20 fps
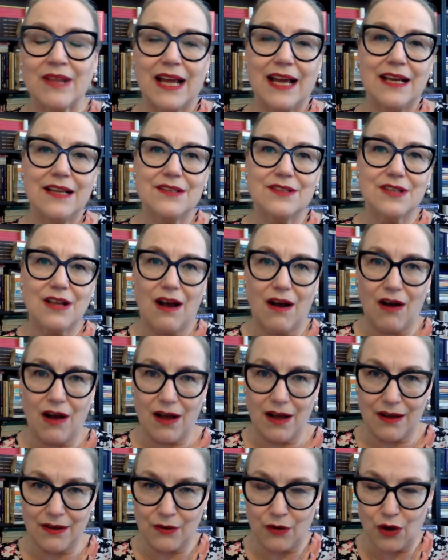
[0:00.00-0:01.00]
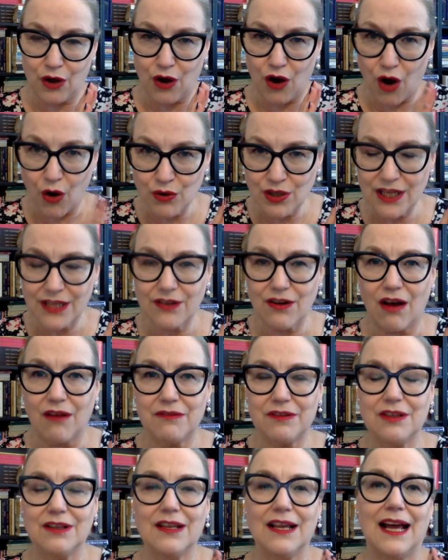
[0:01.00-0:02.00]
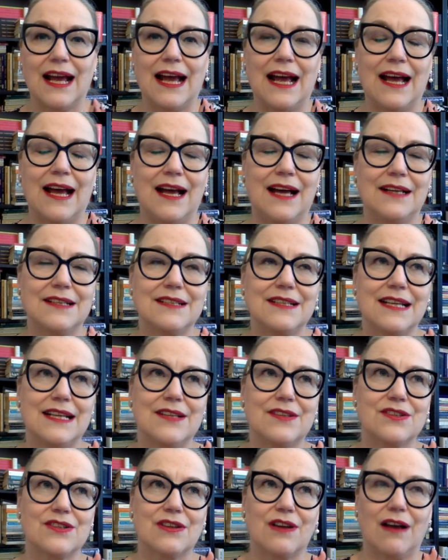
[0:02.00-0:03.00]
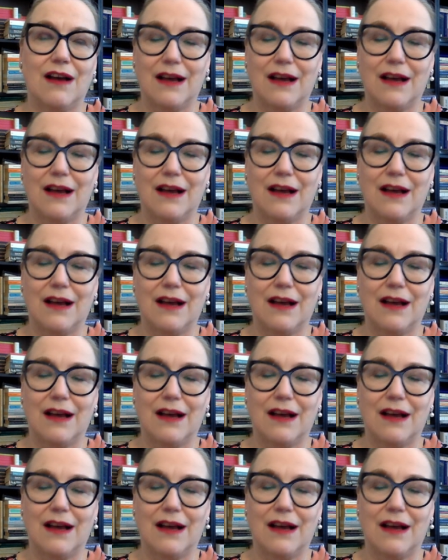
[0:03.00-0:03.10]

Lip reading: It's her only novel, and it's,